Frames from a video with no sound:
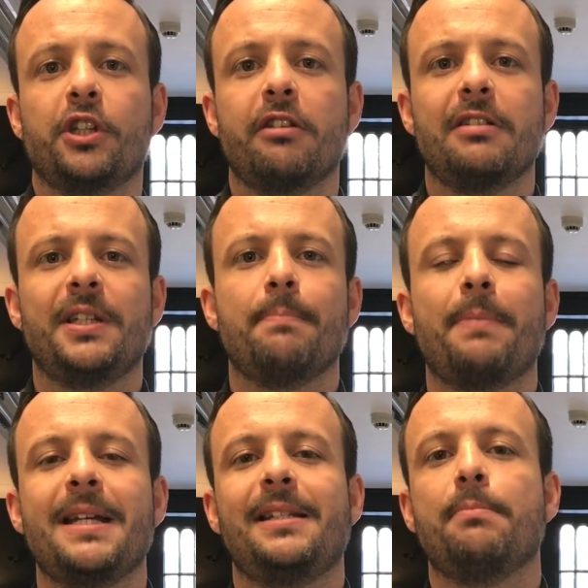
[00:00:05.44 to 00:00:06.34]
and Security are
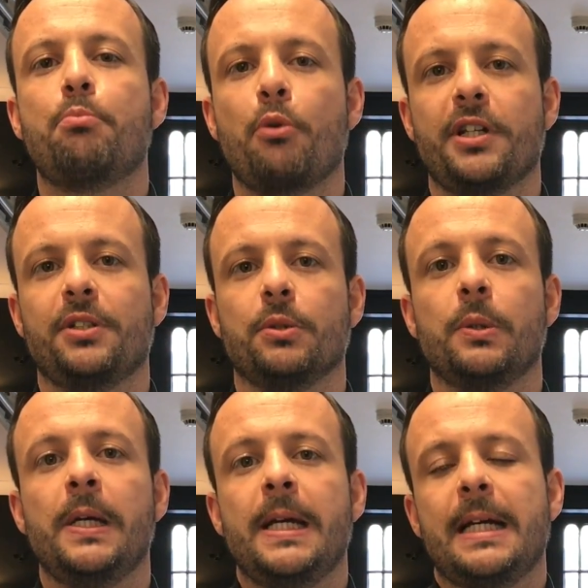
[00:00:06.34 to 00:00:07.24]
based in
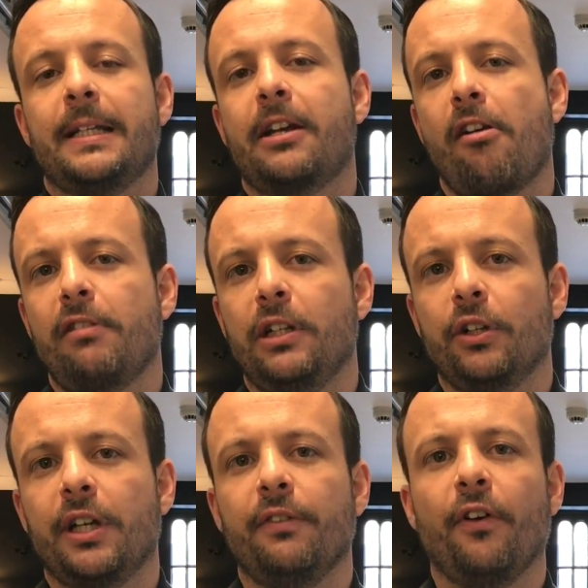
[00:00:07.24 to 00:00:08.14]
Bristol and they're currently
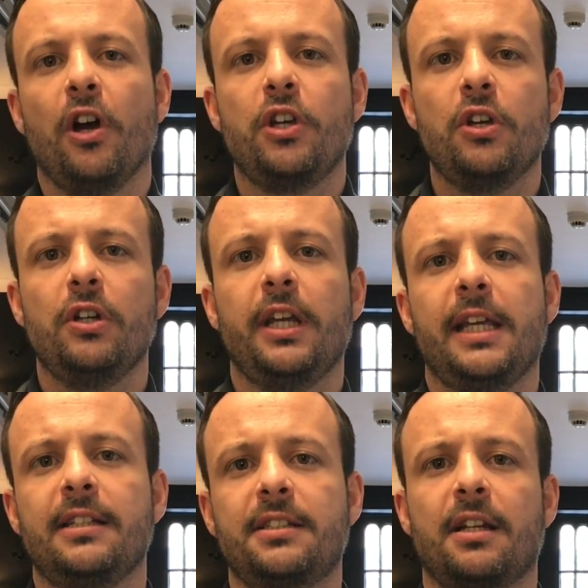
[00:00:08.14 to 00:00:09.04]
looking for a good
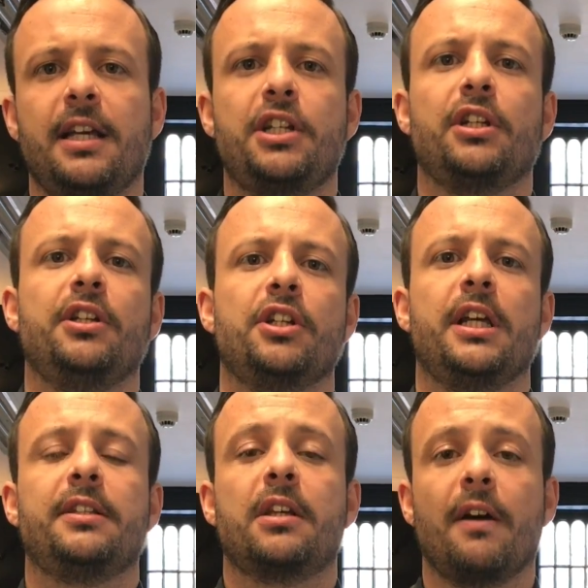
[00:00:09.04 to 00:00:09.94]
installation
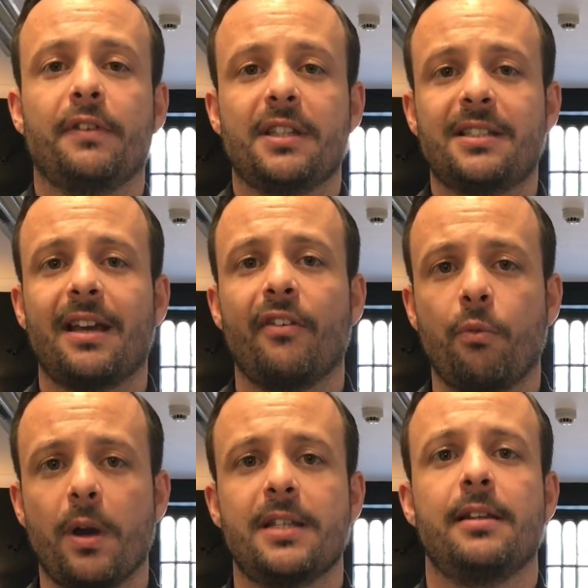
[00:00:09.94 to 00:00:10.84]
engineer to cover the
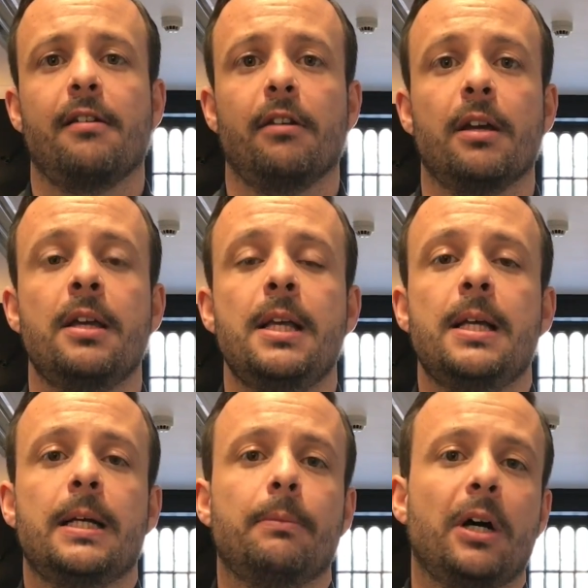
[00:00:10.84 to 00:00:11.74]
South West area.
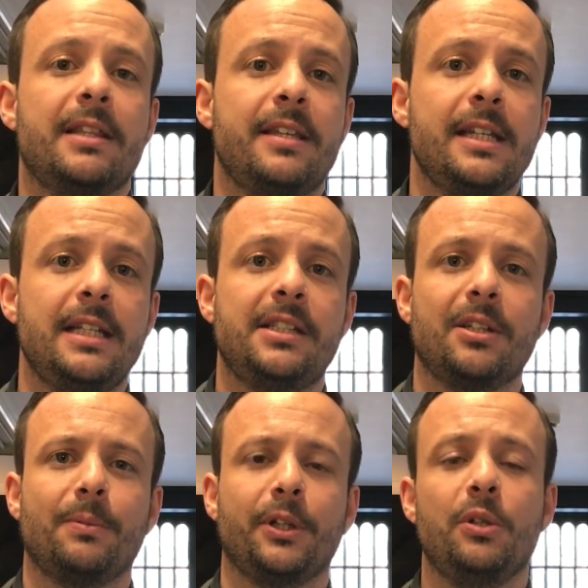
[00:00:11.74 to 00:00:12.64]
Ideally
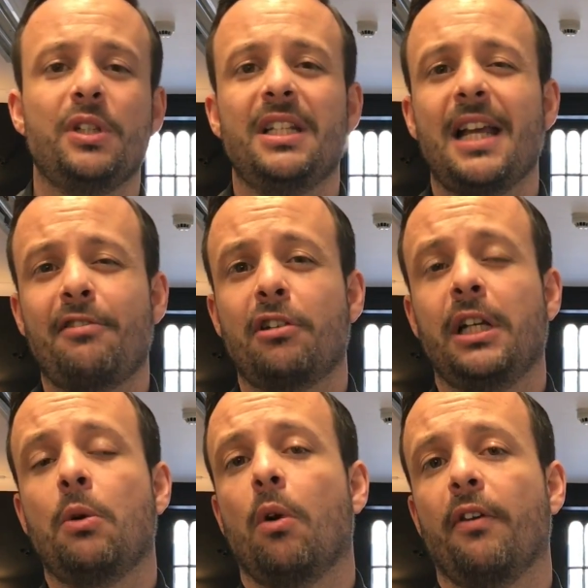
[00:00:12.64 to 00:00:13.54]
someone who's
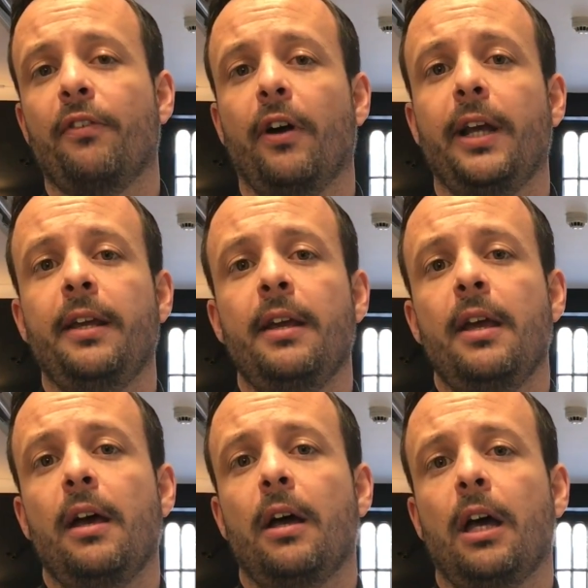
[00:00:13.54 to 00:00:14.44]
electrically qualified
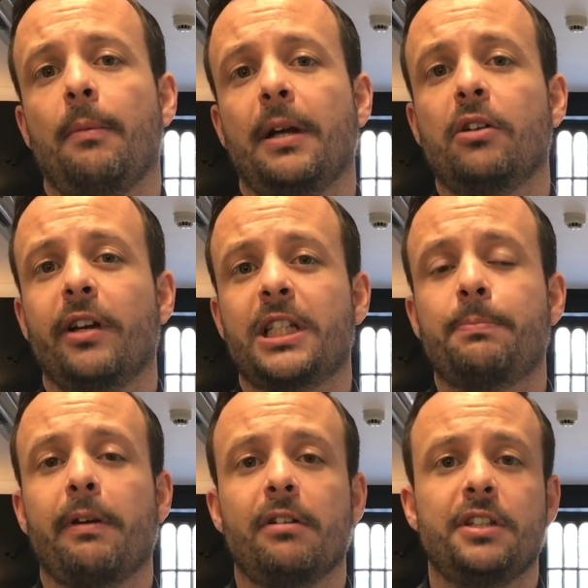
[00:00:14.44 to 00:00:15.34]
and got
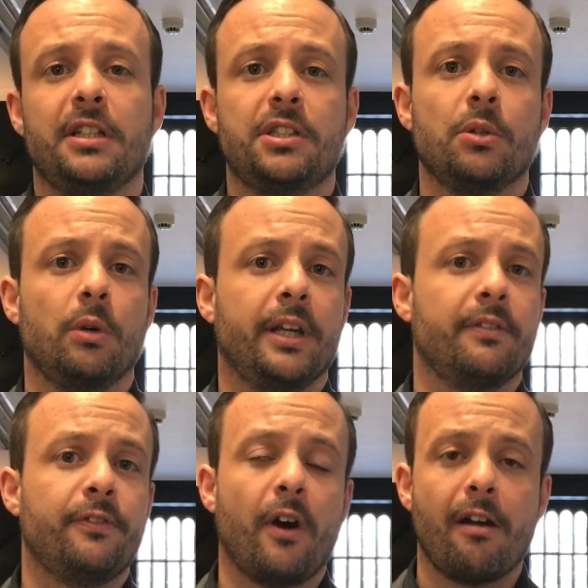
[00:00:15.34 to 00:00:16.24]
experience installing
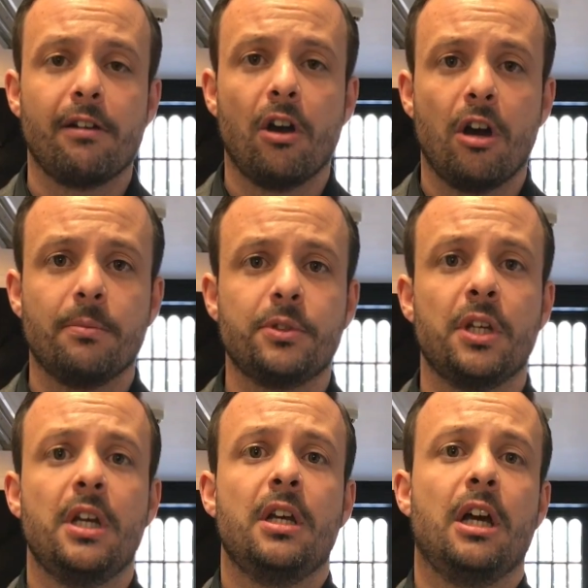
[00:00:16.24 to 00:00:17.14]
fire alarms
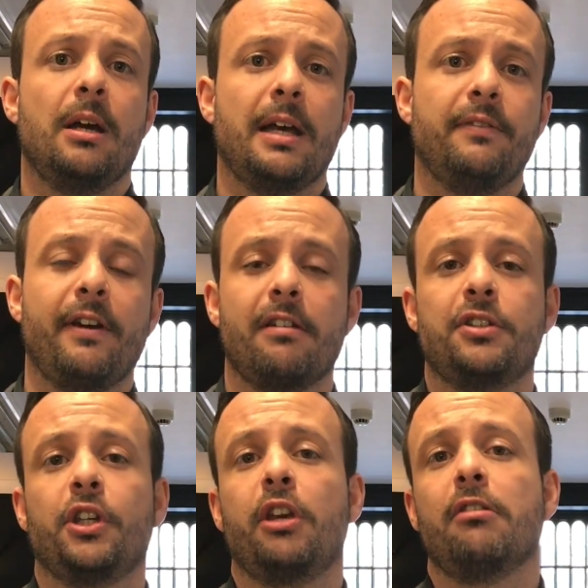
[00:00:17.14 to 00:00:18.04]
and
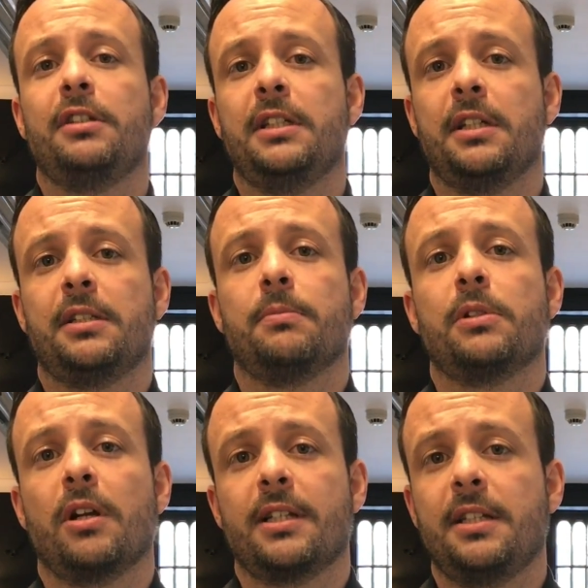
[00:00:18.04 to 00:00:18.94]
various security
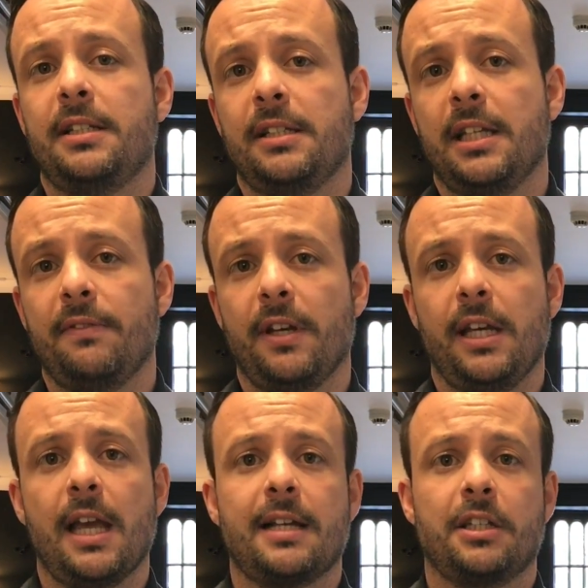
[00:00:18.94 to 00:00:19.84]
systems like
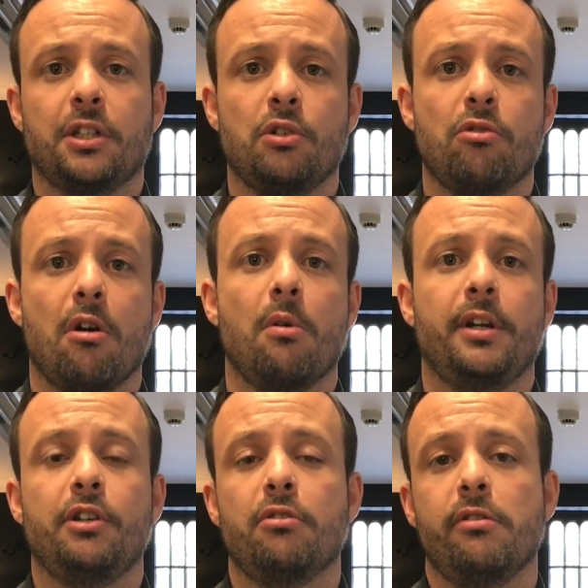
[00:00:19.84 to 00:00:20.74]
CCTV, access control
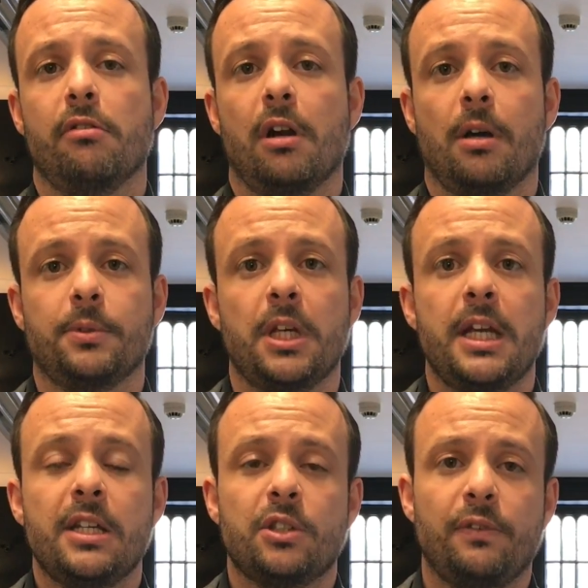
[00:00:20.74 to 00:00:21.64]
and intruder alarms.
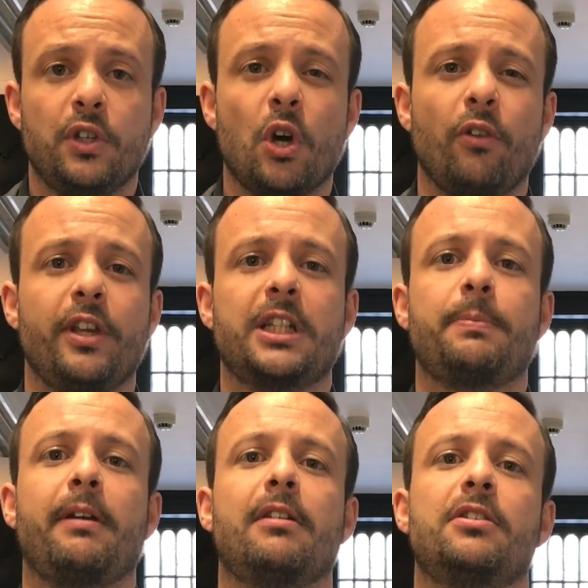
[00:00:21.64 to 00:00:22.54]
So if you've got the
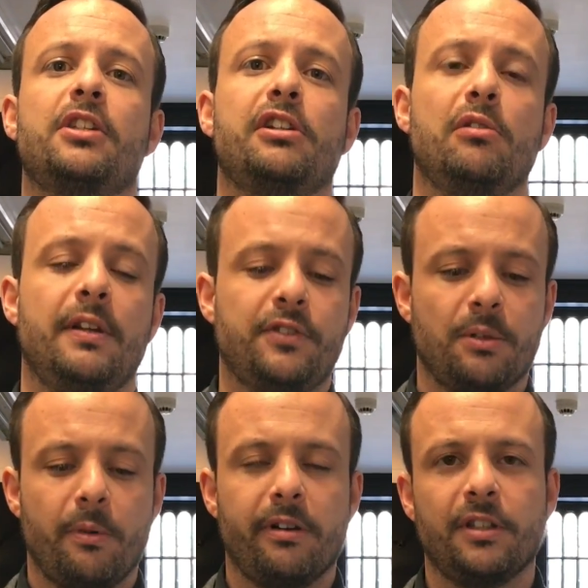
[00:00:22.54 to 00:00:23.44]
experience and you live
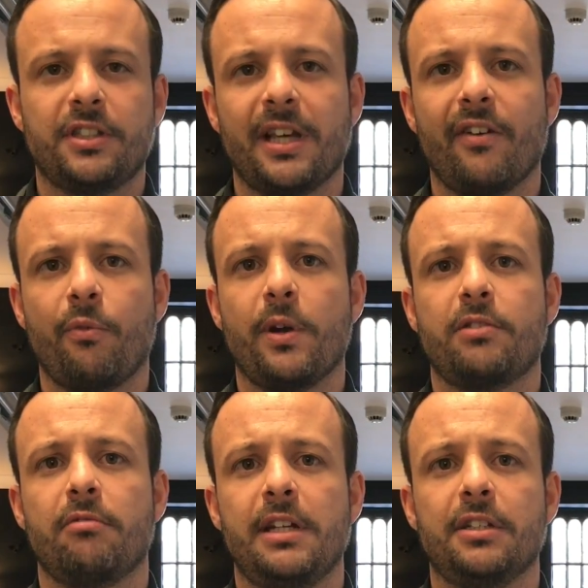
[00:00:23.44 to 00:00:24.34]
somewhere in the South
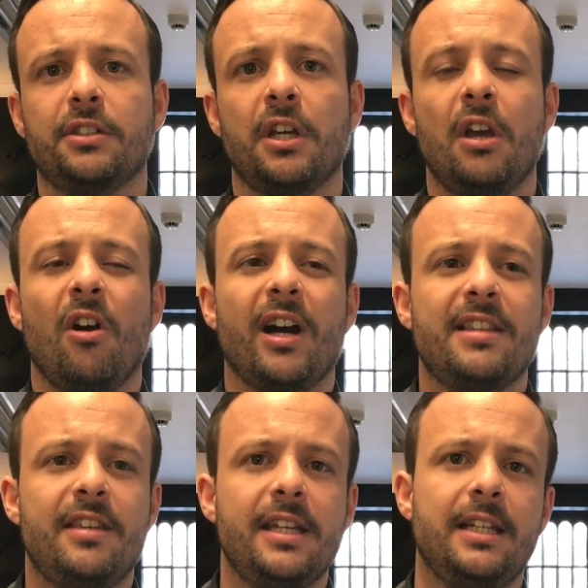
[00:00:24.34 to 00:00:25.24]
West regions,
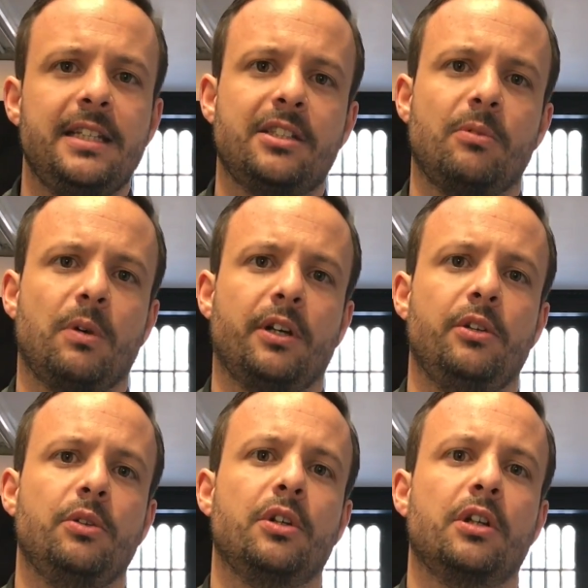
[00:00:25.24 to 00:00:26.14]
ideally someone
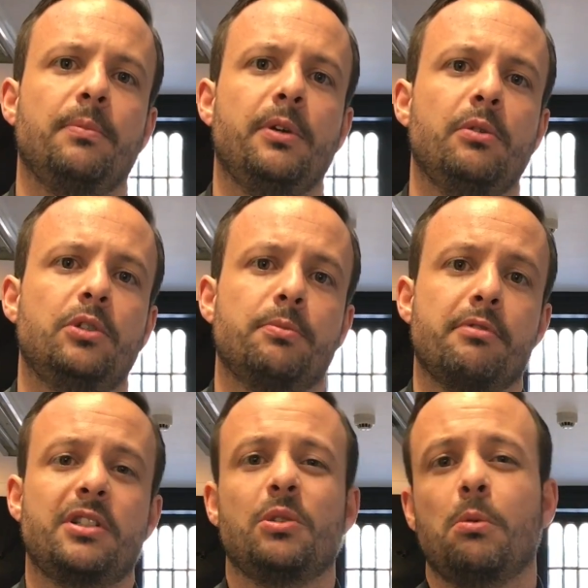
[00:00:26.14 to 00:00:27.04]
who could commute to
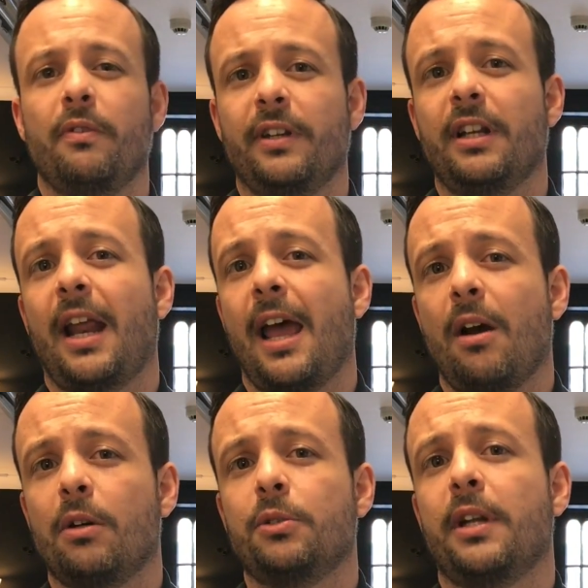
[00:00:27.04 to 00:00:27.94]
Bristol within an
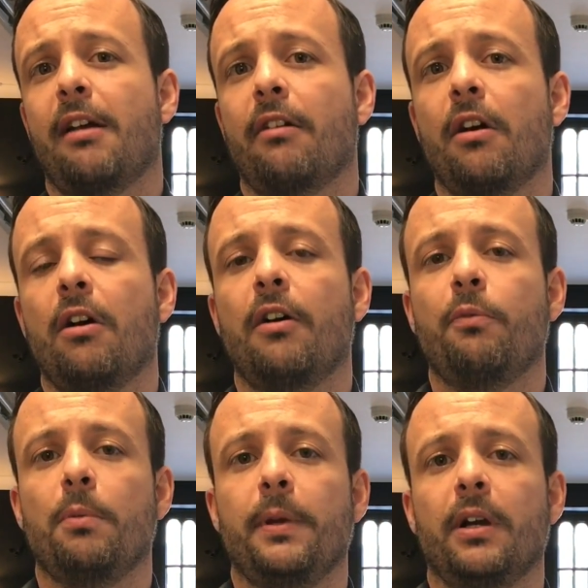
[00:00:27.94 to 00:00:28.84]
hour to an hour and a
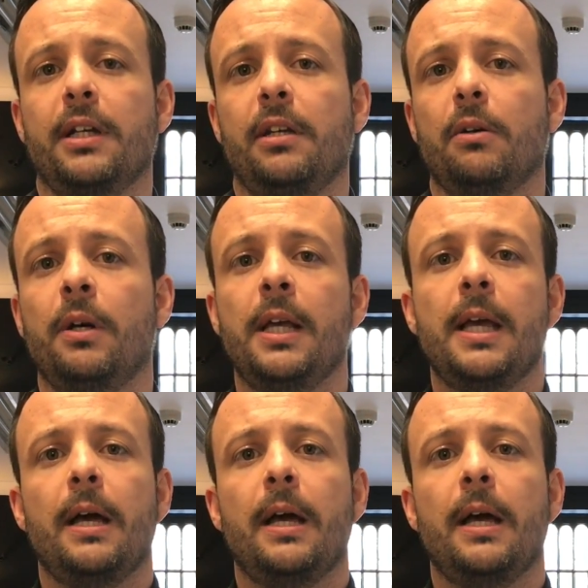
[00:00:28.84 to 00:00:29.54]
half would be ideal.